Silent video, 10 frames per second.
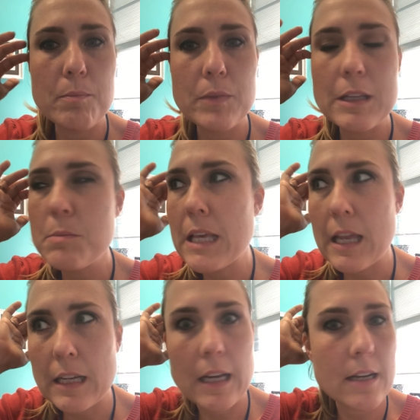In the
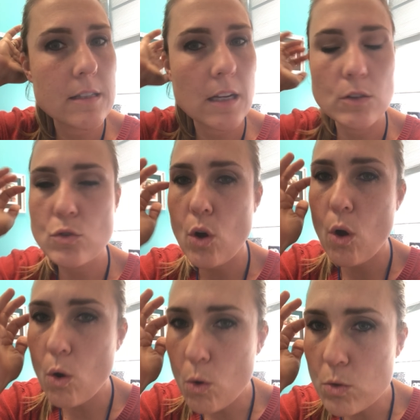beginning, like I said, it's
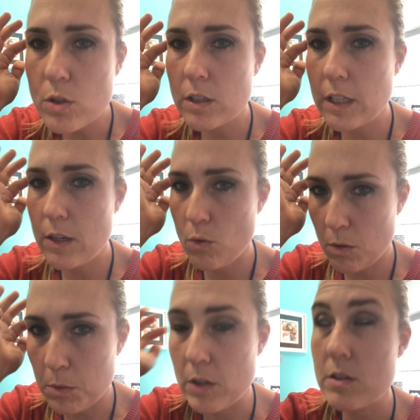totally
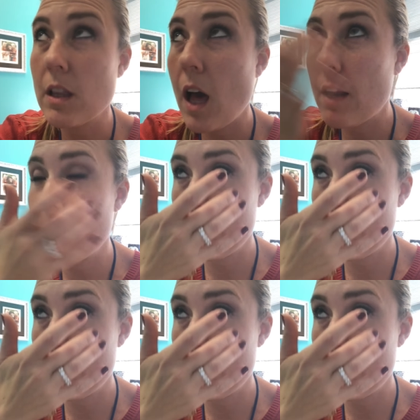normal. There's a lot of